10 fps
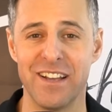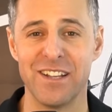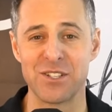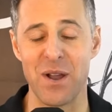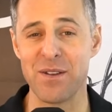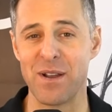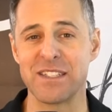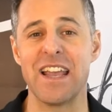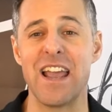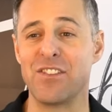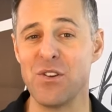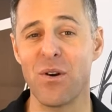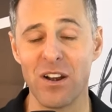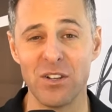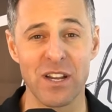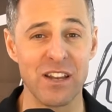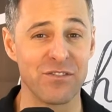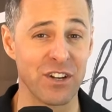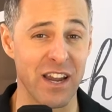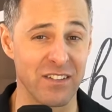So anyways, if you are looking
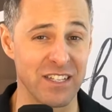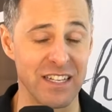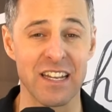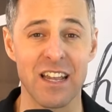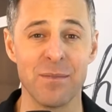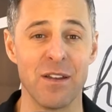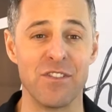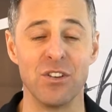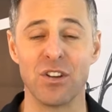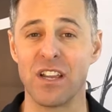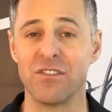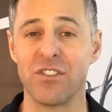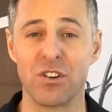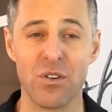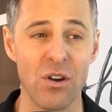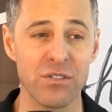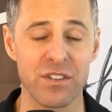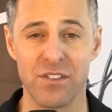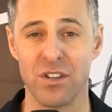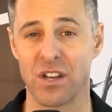for guaranteed income, if you're looking for
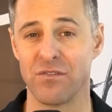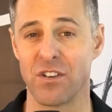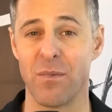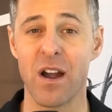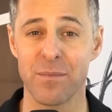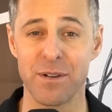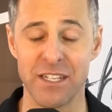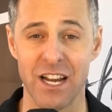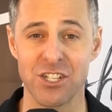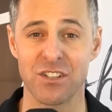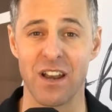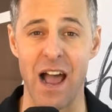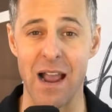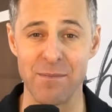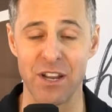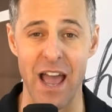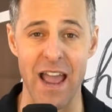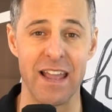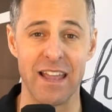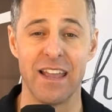growth, if you're looking for market protection, I'm your
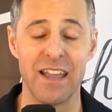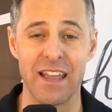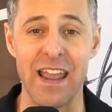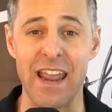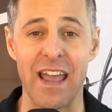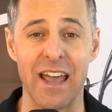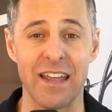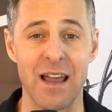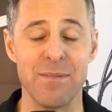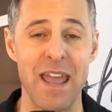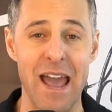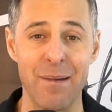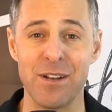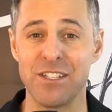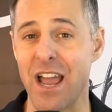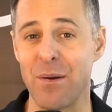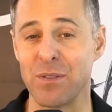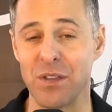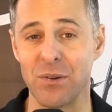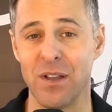guy. And I'd be happy to chat
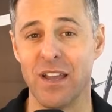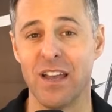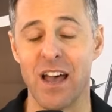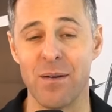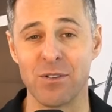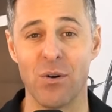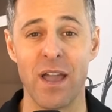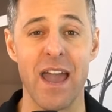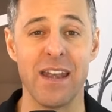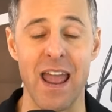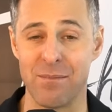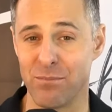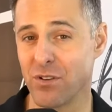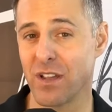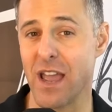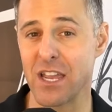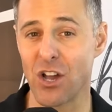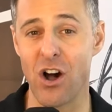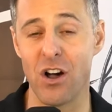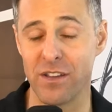with you. Um, go ahead and book a
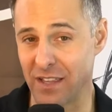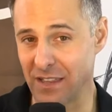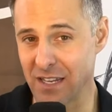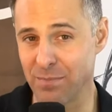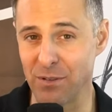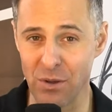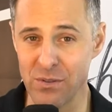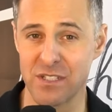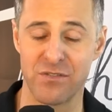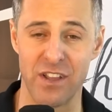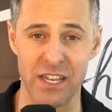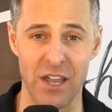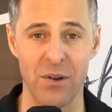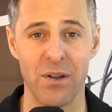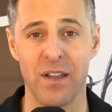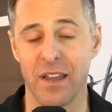call in the link below this video